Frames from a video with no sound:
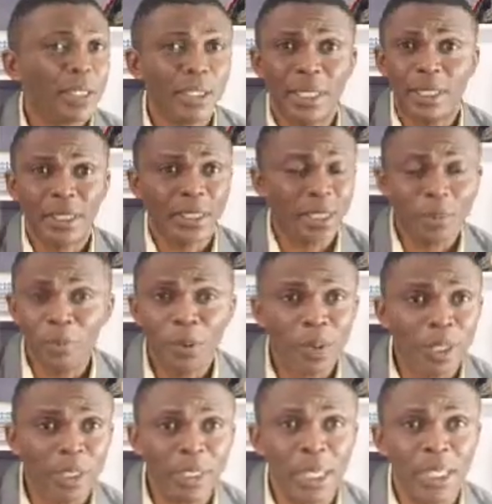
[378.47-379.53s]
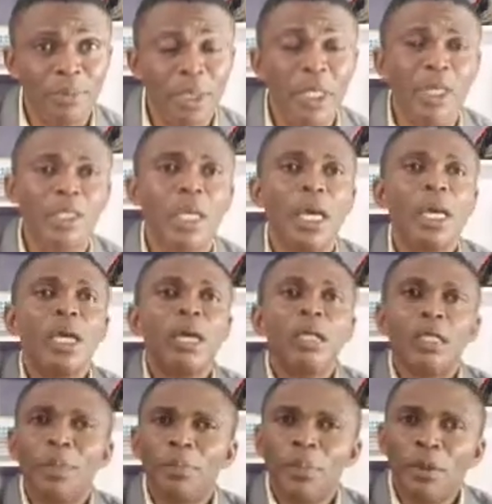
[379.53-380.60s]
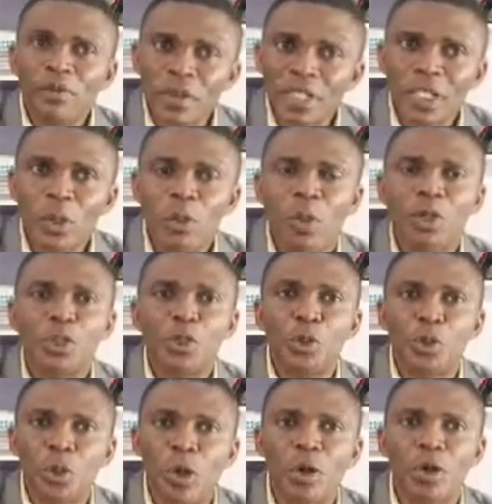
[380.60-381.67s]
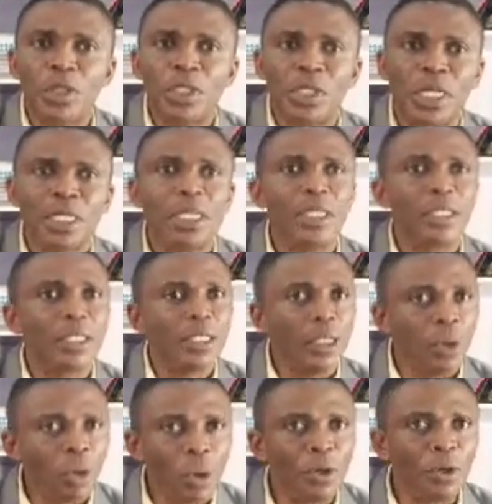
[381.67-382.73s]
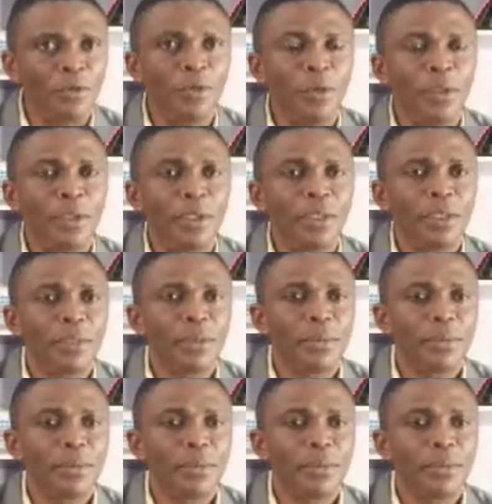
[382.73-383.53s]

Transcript: It's as simple as that, because the prophetic word should not contradict the word of God.